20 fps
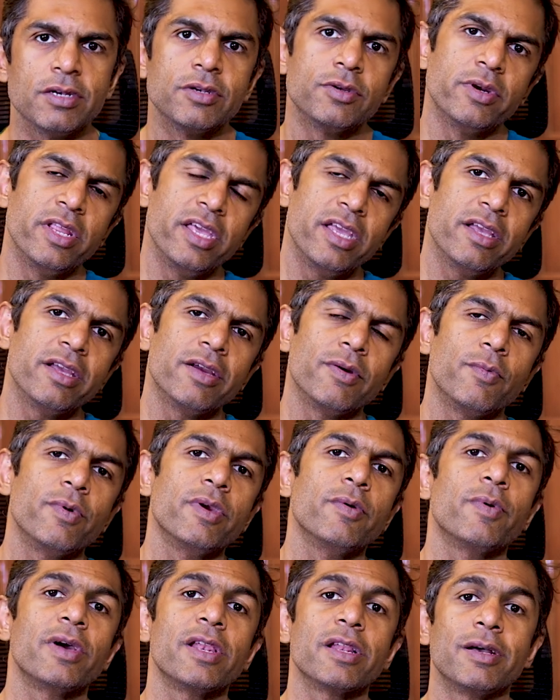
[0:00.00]
Today
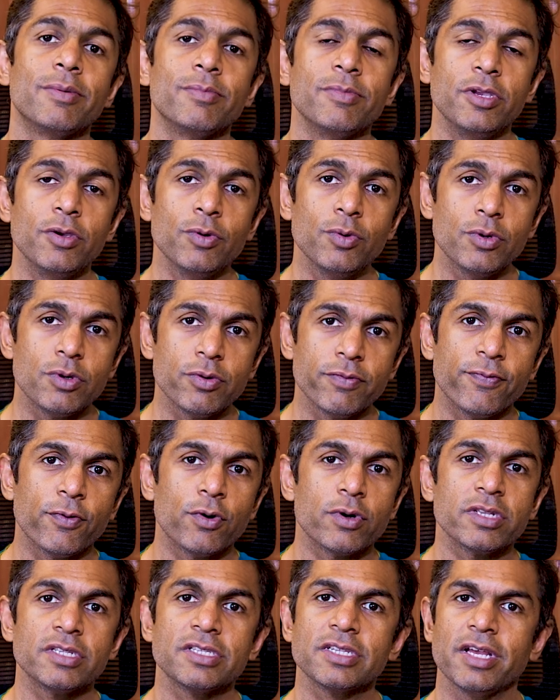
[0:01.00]
we welcome you to
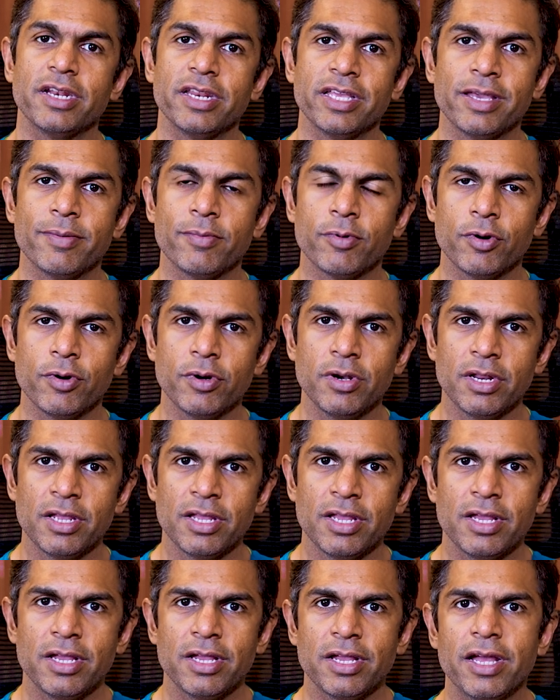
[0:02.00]
Fortis Cunningham Road
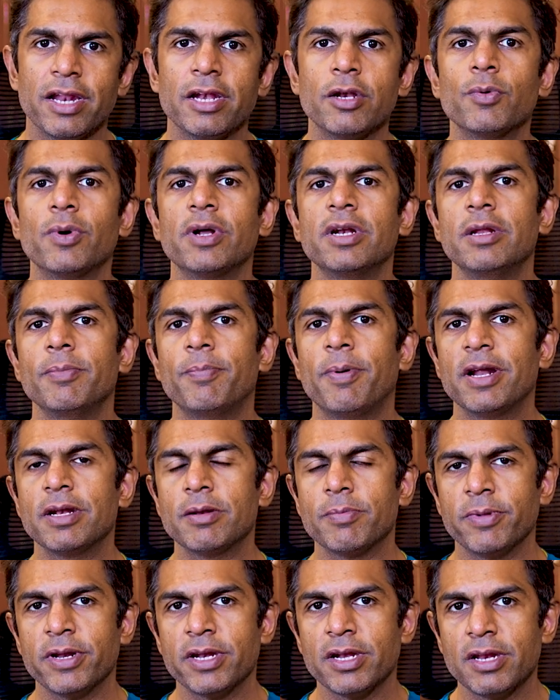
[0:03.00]
and to our
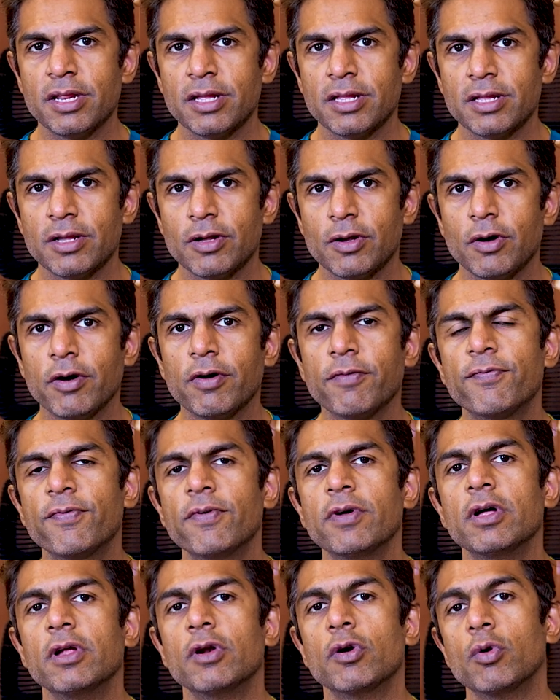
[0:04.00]
department of
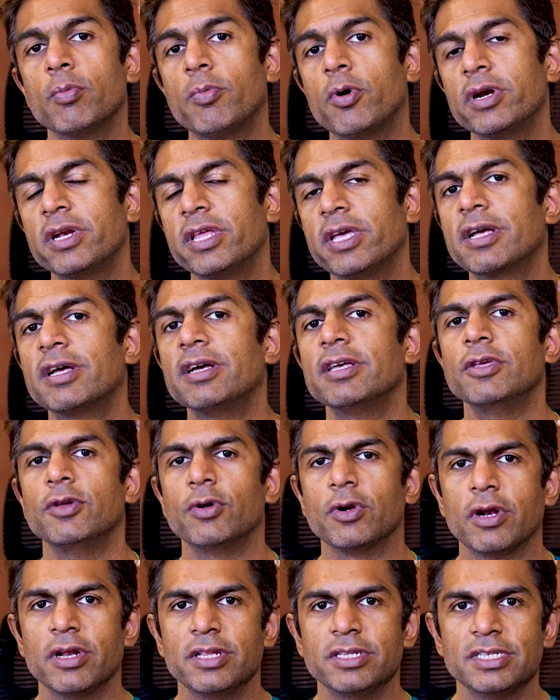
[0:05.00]
Robotic
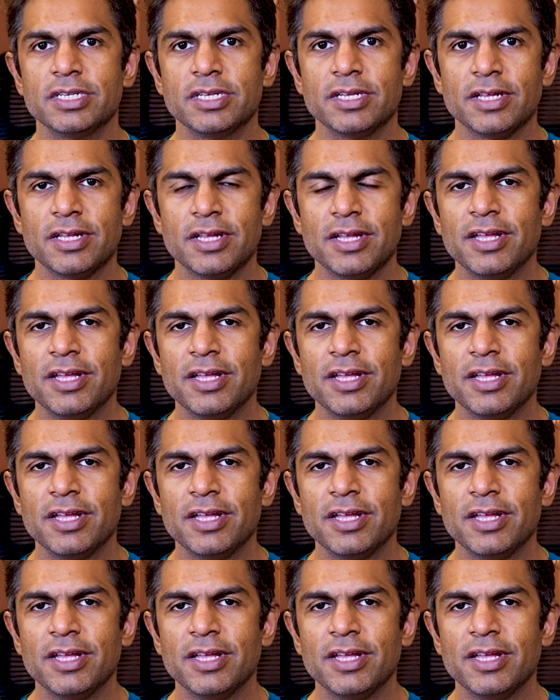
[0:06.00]
Urology.